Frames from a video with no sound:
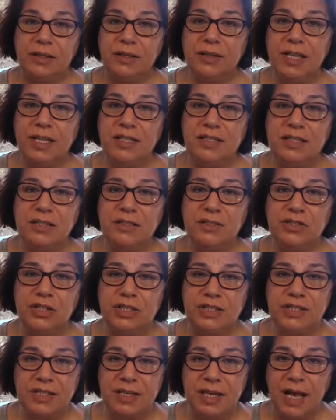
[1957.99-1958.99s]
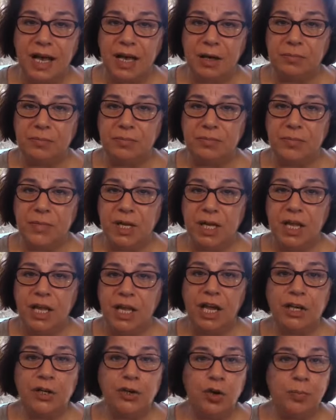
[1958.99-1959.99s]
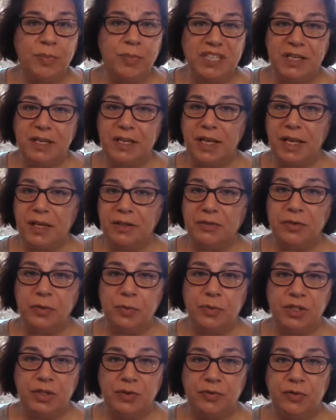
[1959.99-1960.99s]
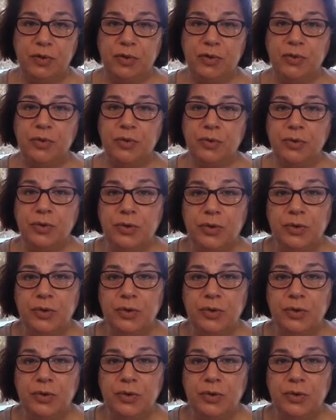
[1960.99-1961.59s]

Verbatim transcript: It doesn't just come, and nobody can do it for you.